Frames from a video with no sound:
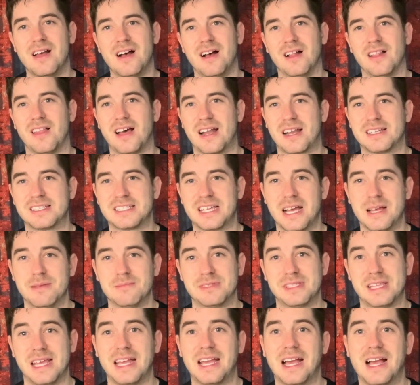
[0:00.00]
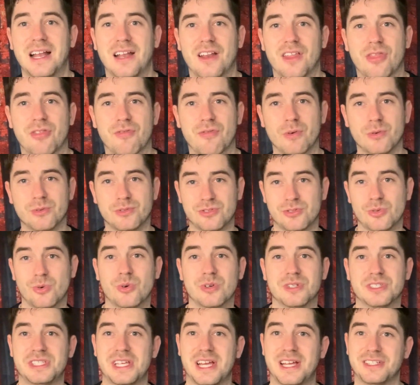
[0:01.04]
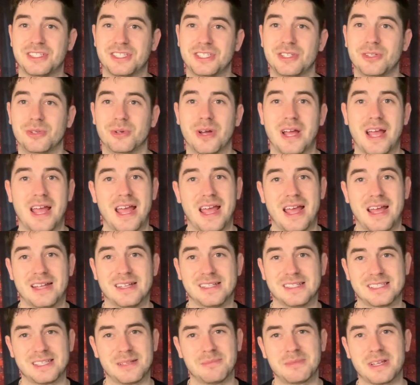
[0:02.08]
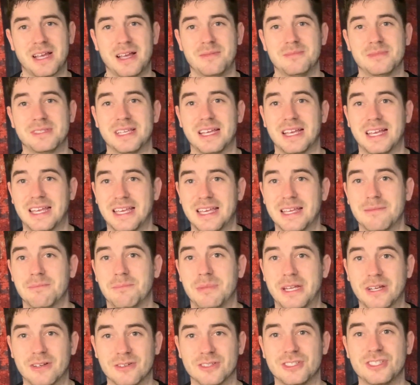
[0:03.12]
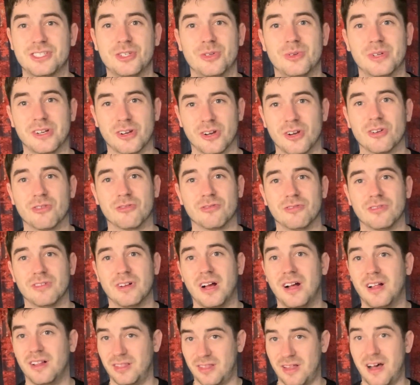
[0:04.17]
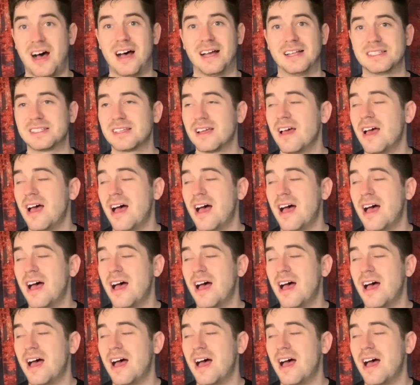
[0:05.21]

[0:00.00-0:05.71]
a lot of times they kind of throw swords at you, and sometimes it can pierce you and hurt a lot.